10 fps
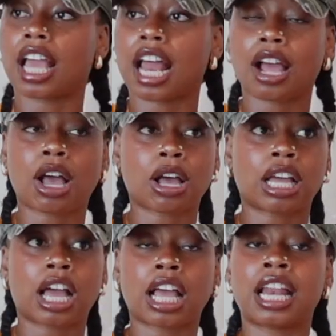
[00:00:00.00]

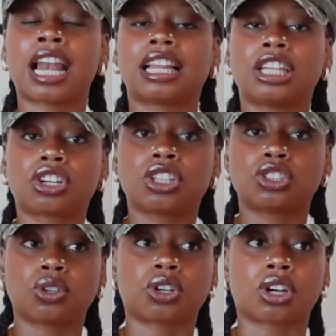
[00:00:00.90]
And I literally
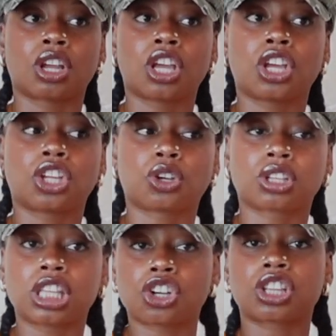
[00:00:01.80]
told her, you're
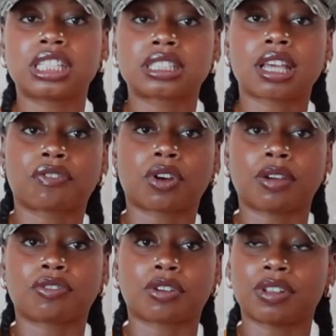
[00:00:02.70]
literally
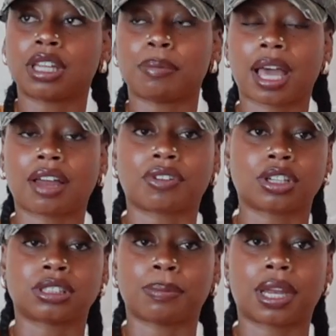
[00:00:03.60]
suffering for feeling bad
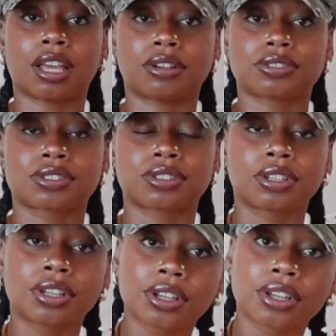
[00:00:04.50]
for somebody else.
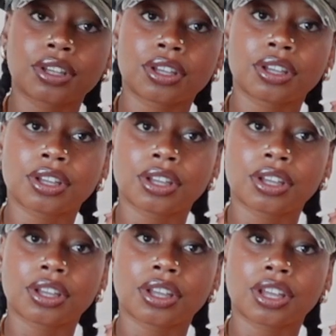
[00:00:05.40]

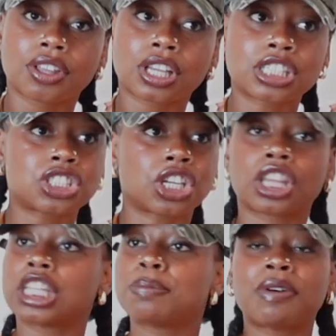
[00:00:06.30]
Cause look,
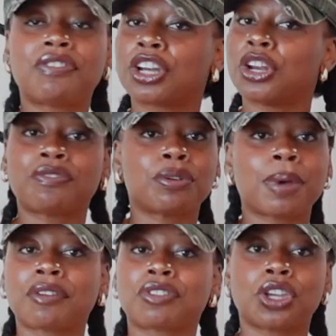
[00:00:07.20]
this motherfucker don't feel
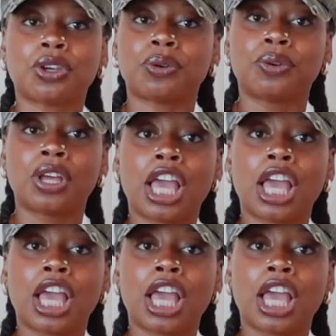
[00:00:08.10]
bad for you.